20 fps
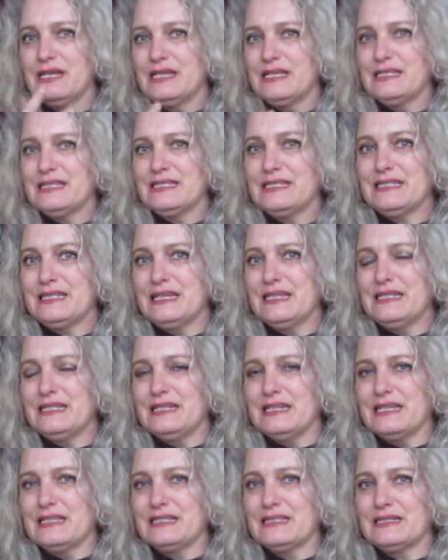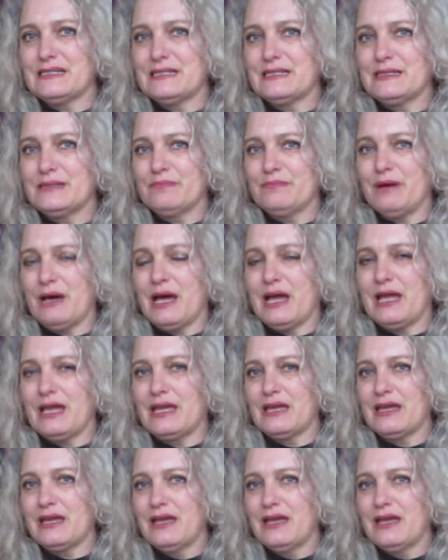steadiness by